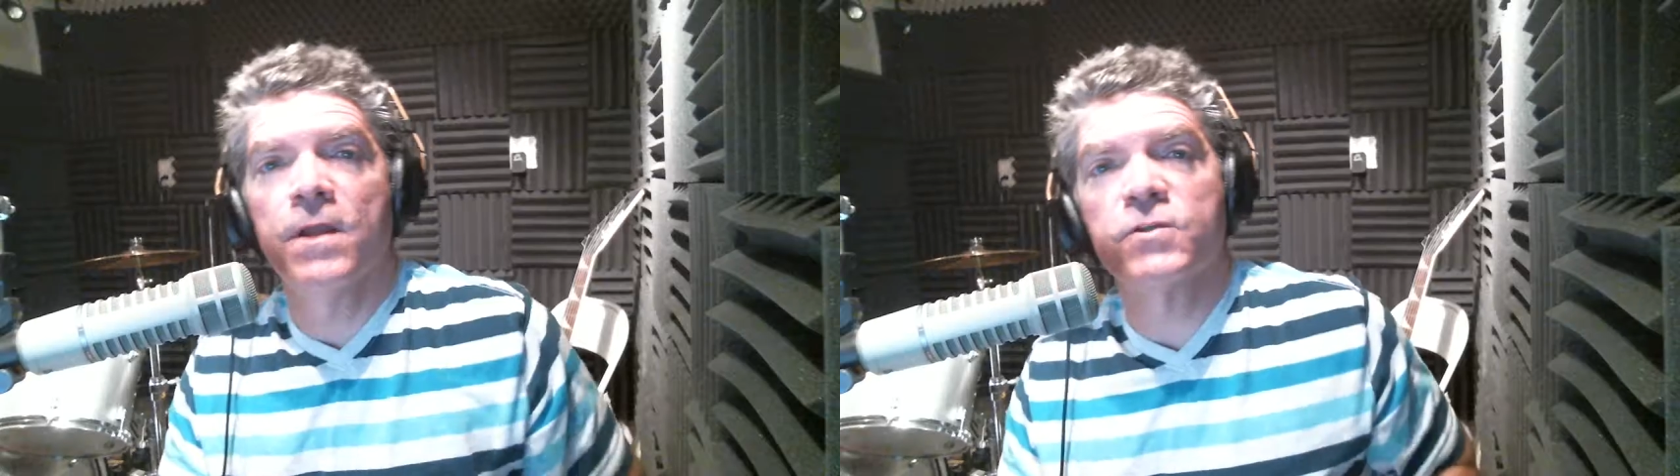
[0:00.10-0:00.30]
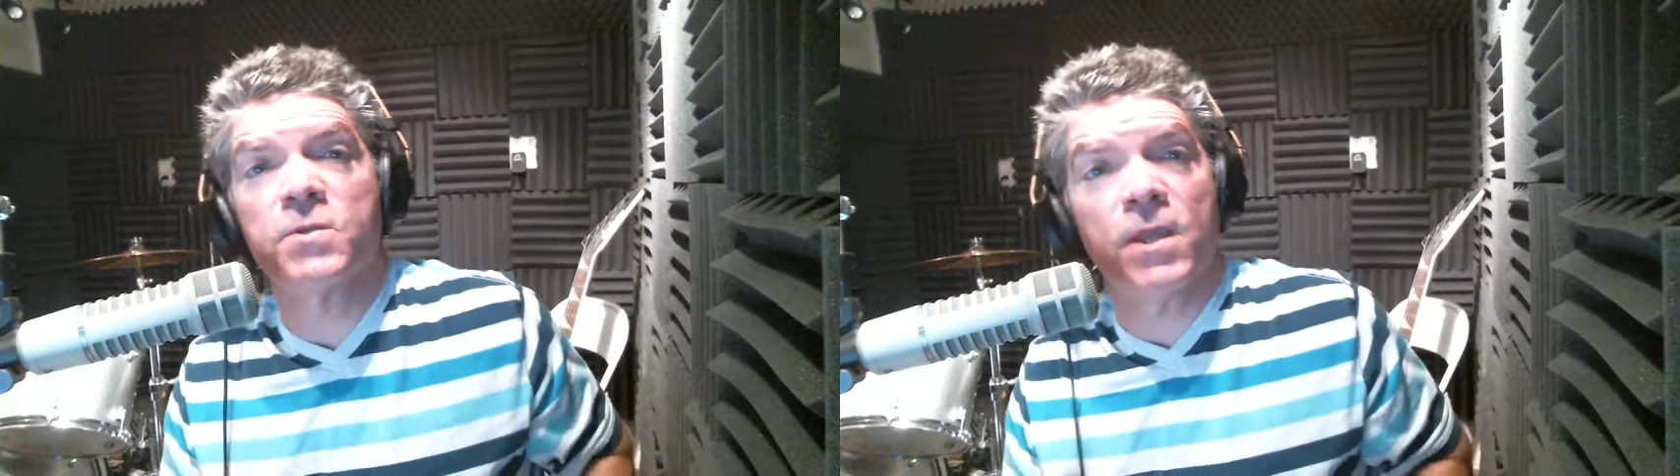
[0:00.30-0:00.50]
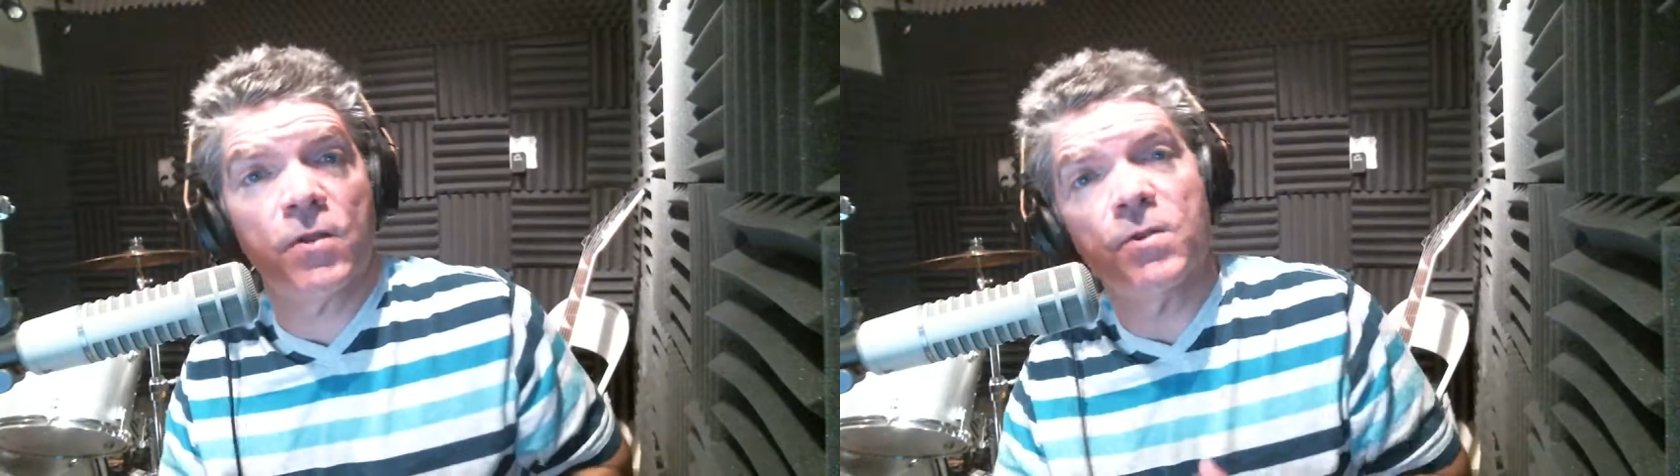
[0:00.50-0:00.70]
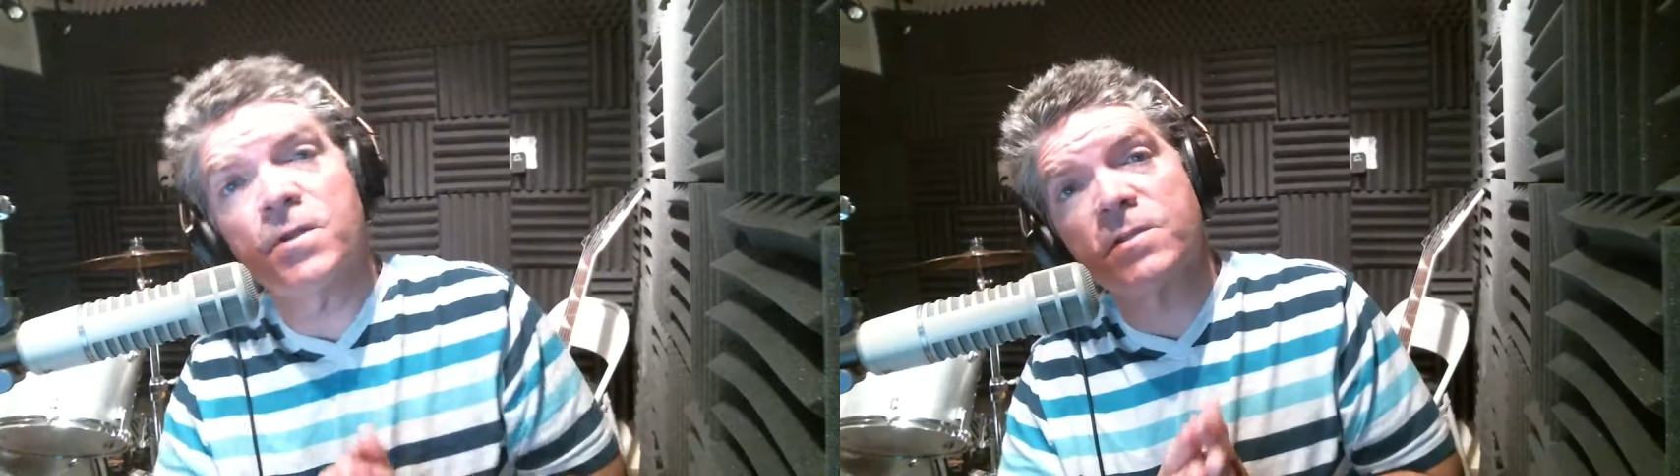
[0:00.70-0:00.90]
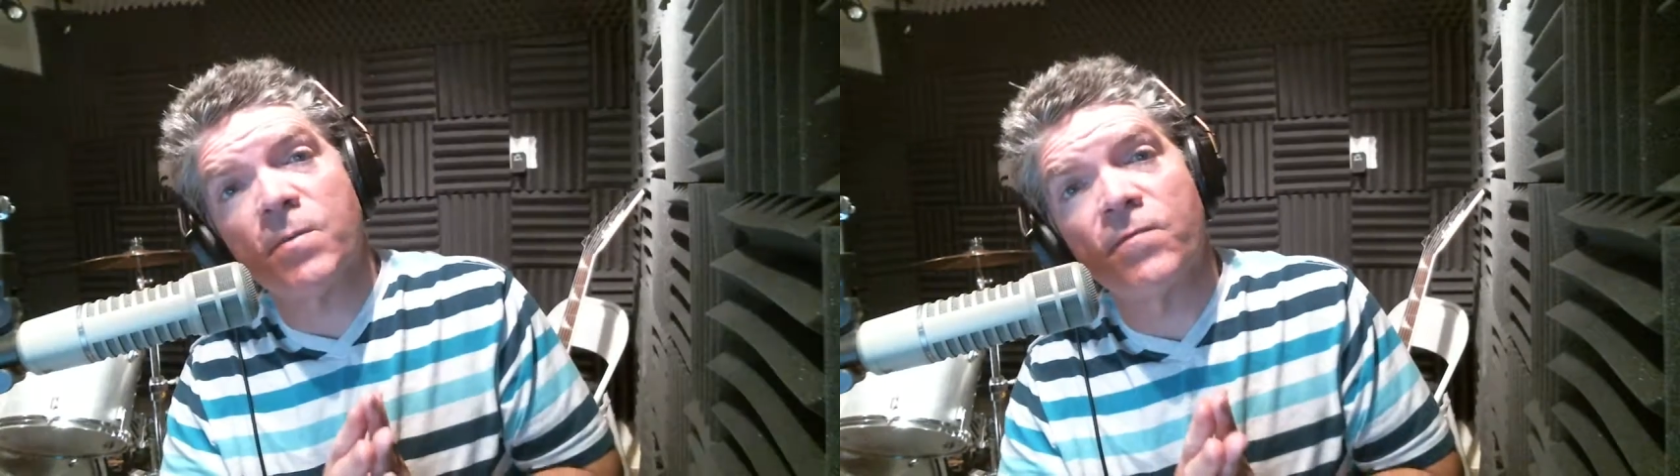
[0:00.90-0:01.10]
as we take a
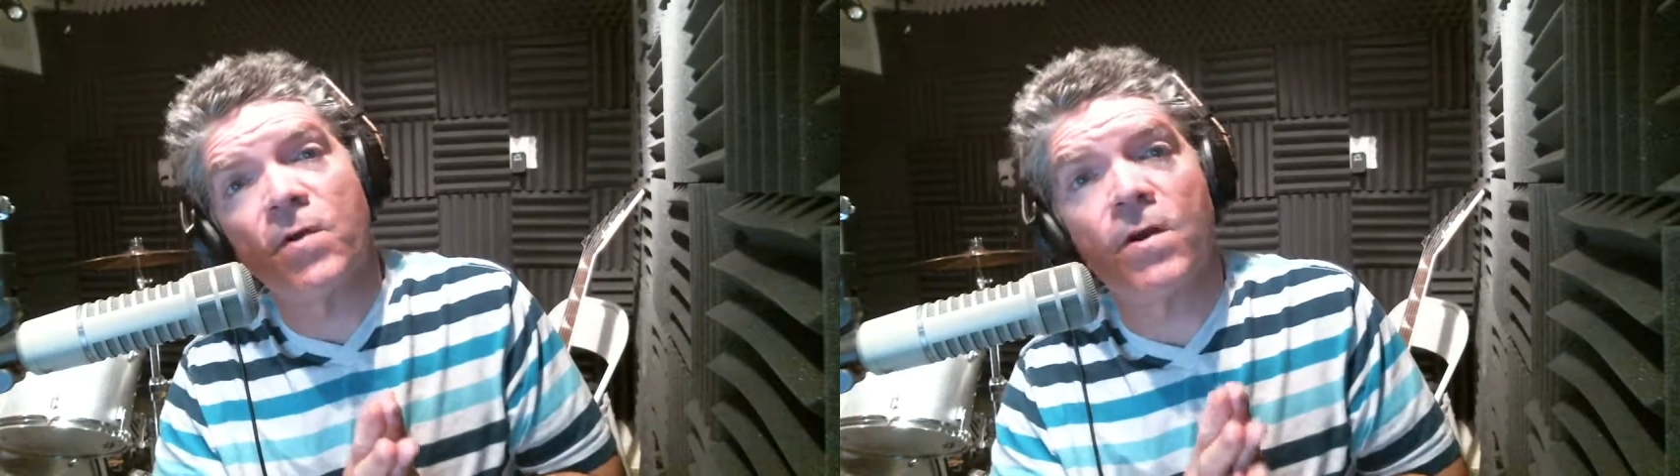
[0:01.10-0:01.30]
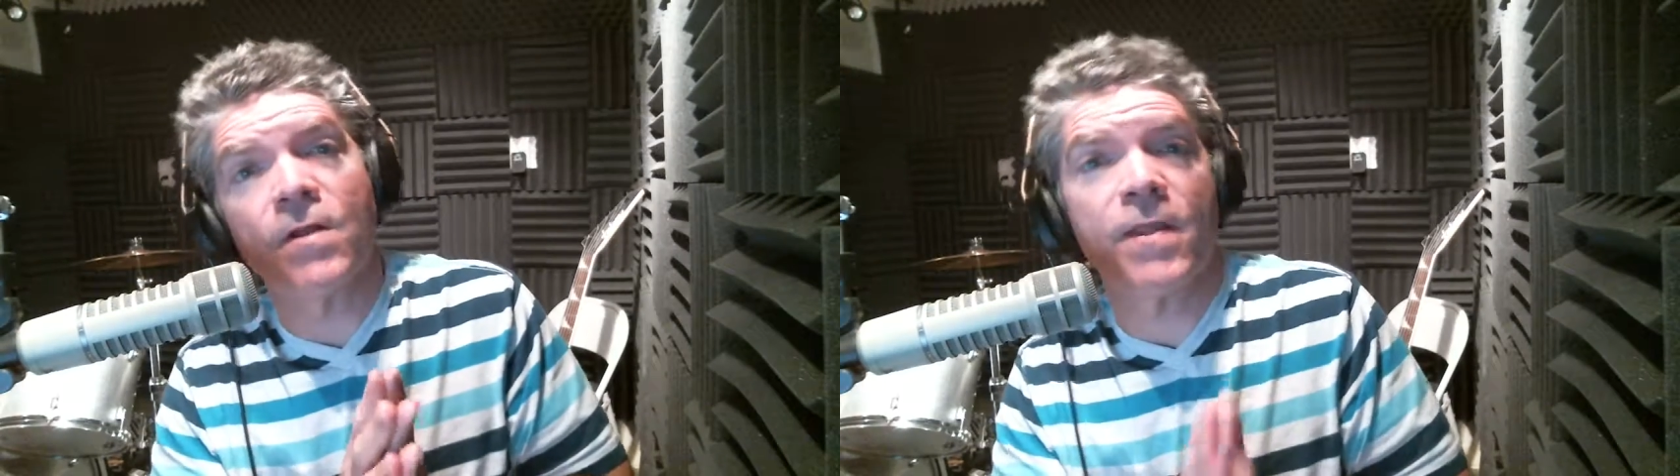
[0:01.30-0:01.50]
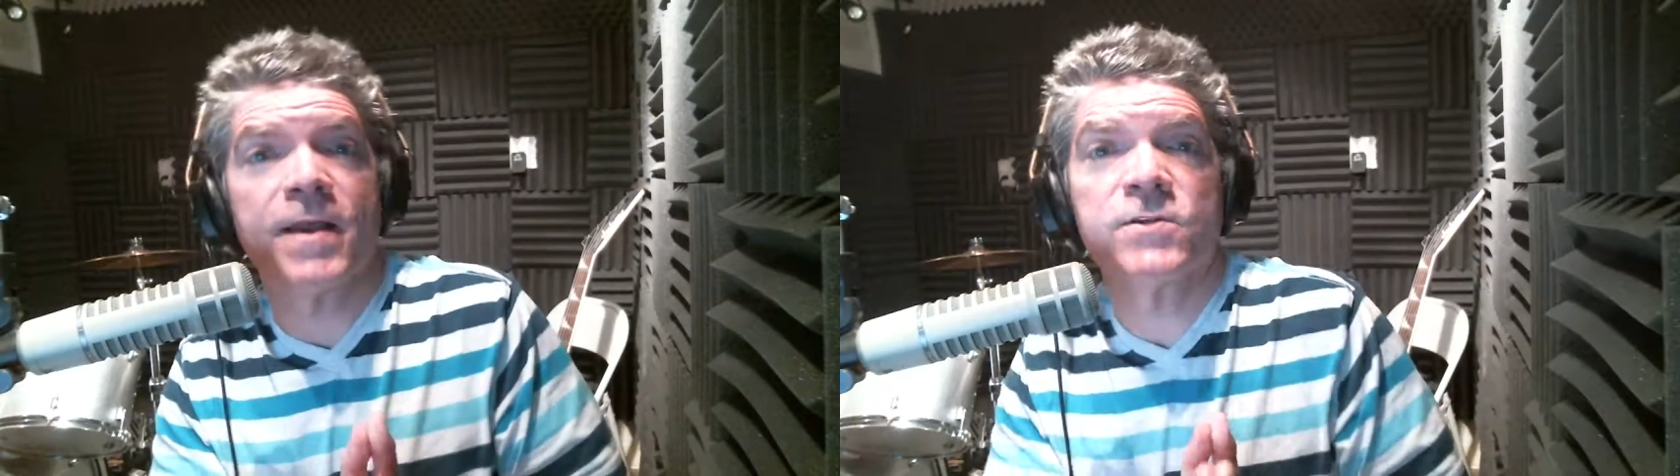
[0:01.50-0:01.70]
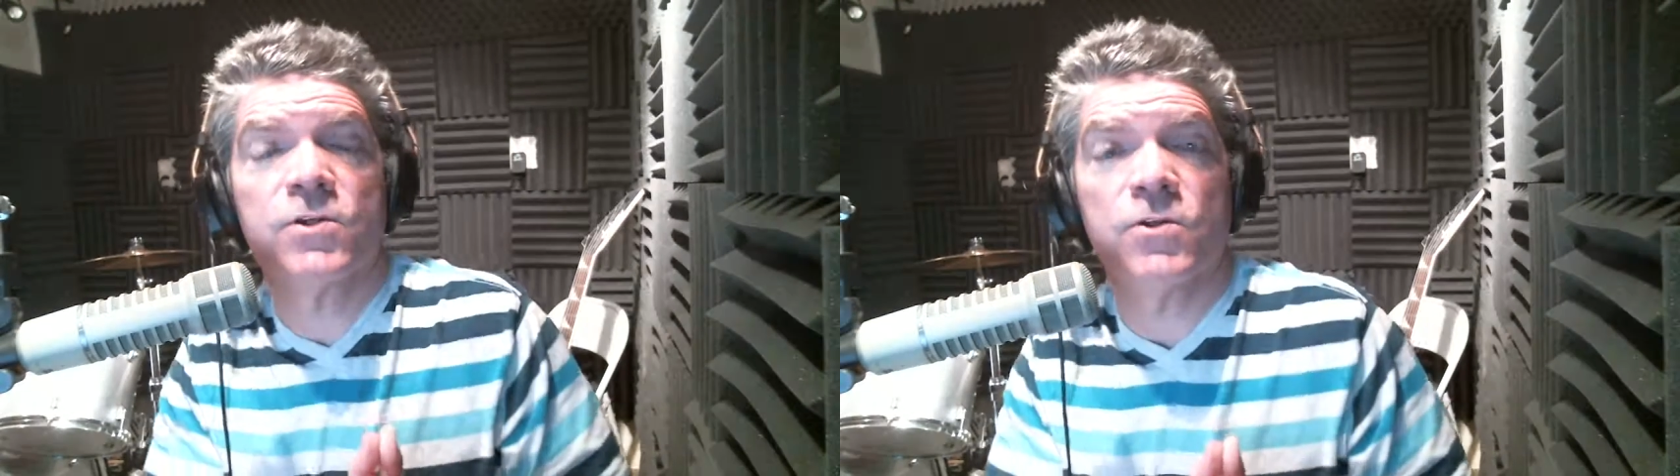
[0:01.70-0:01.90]
look at some of our Alaska